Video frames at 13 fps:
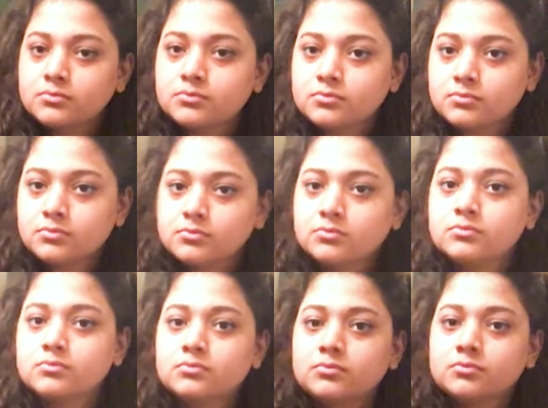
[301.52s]

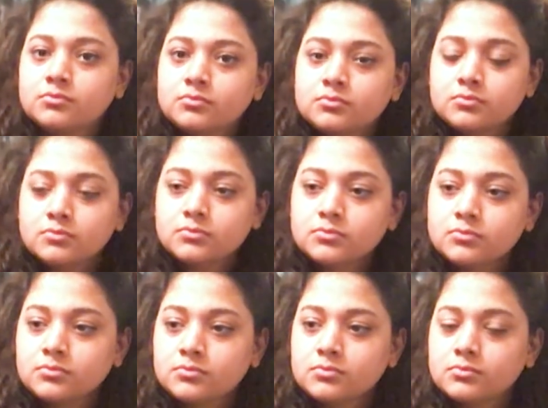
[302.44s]

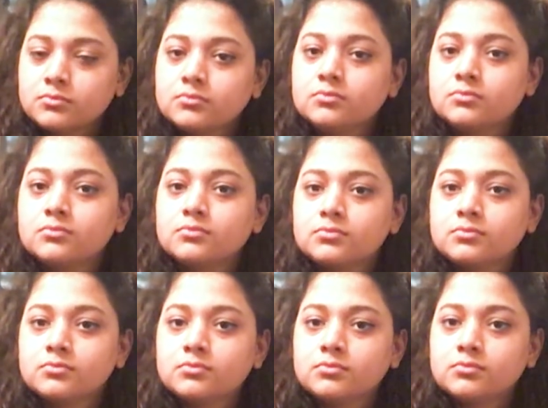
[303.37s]

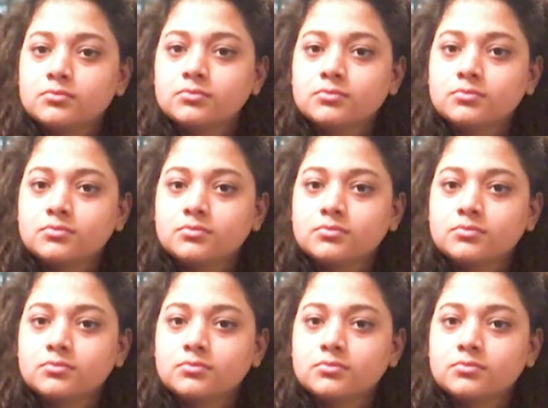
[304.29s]
No words are spoken by the person on screen.